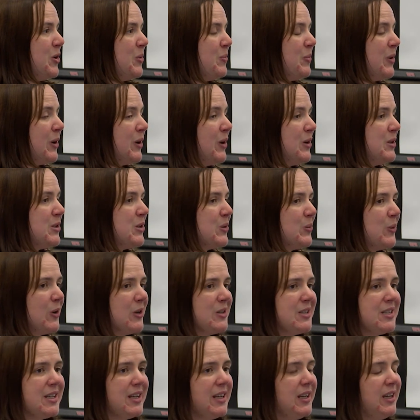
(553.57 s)
because the
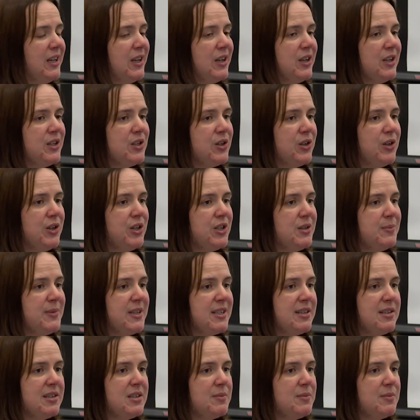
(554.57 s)
worst thing you could do to Mrs.